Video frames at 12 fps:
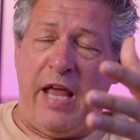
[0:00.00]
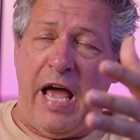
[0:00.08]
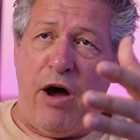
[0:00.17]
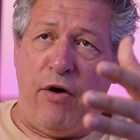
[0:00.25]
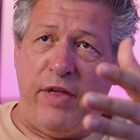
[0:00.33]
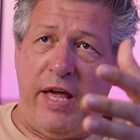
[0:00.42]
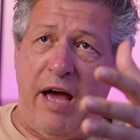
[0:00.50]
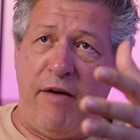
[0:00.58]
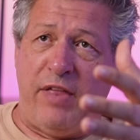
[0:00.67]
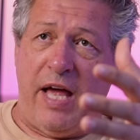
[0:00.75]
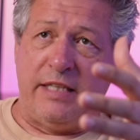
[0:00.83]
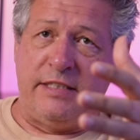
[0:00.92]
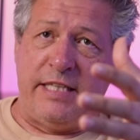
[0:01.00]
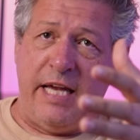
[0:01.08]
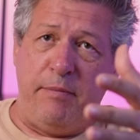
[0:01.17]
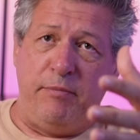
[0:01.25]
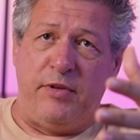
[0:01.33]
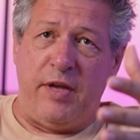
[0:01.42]
now they have that
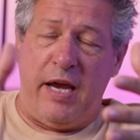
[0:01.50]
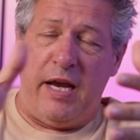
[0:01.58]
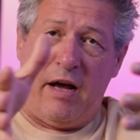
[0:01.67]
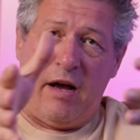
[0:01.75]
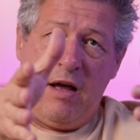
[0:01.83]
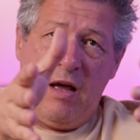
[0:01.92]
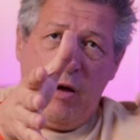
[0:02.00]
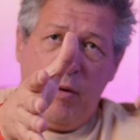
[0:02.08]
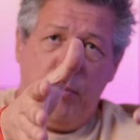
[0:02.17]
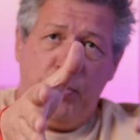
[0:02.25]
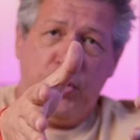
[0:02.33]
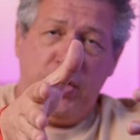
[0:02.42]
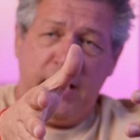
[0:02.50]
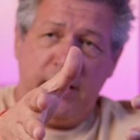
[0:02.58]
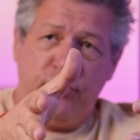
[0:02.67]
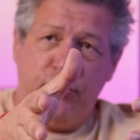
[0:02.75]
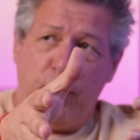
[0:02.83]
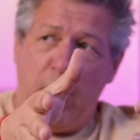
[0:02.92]
same data put
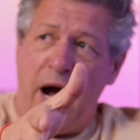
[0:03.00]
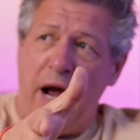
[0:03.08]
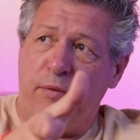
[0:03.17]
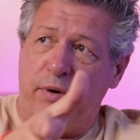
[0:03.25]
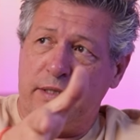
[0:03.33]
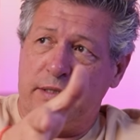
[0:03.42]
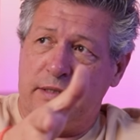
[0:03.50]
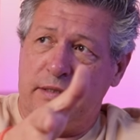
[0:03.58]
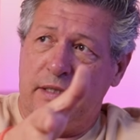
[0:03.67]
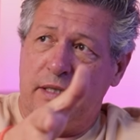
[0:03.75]
into Iris.